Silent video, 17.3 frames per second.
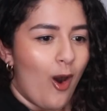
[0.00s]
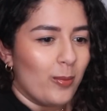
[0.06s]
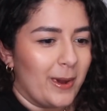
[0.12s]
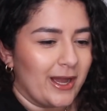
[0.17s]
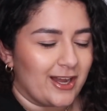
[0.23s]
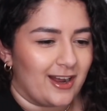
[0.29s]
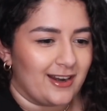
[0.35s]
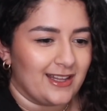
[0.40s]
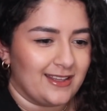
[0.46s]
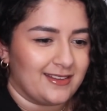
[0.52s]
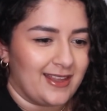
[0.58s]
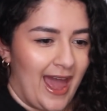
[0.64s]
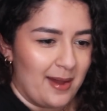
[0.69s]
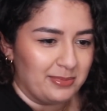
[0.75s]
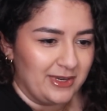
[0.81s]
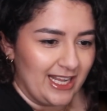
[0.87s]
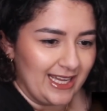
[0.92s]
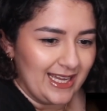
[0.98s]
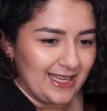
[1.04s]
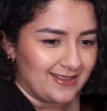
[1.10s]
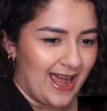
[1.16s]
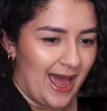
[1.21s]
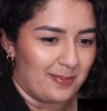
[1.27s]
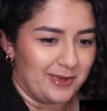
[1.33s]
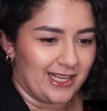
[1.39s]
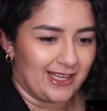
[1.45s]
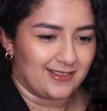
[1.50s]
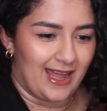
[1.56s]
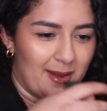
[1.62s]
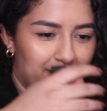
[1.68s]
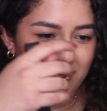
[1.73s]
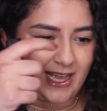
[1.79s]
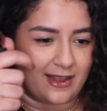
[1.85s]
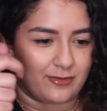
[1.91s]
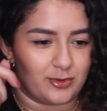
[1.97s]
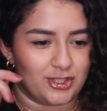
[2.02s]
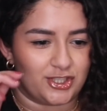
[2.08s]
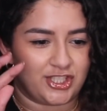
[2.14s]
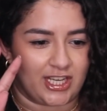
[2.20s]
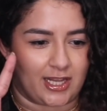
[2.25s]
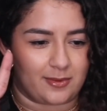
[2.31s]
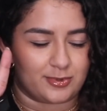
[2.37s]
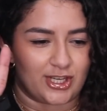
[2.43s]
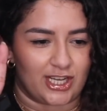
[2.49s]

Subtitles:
Oh my God, it's happening. It's happening. Everyone shut up.